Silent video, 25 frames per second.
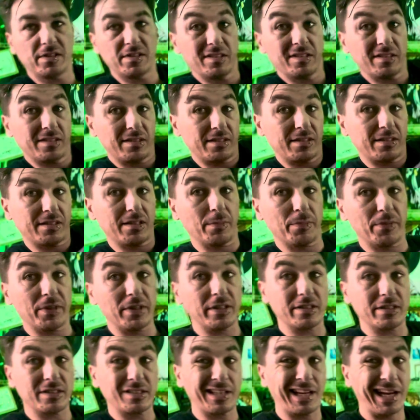This is something
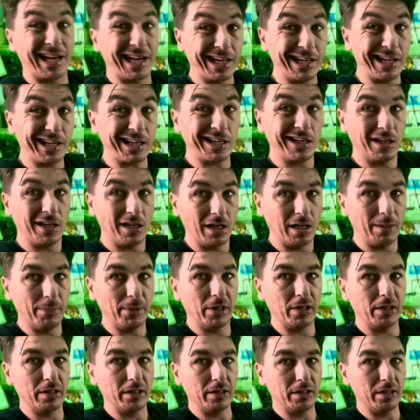that's kind of
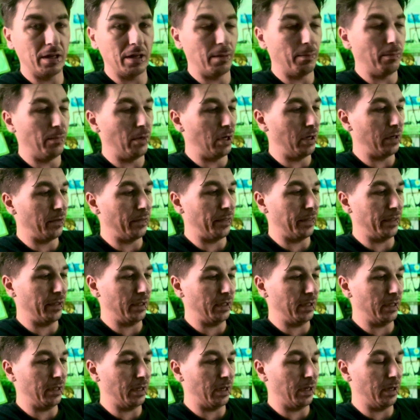common among
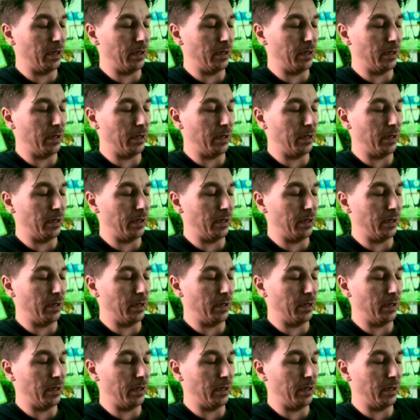the